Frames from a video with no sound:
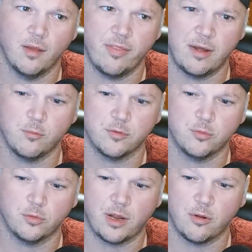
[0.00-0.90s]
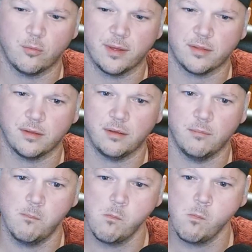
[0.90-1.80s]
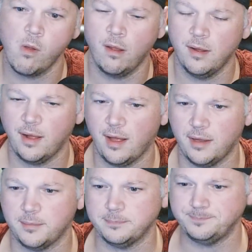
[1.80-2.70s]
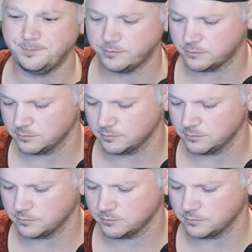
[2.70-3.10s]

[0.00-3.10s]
that it would cool down quickly. Um,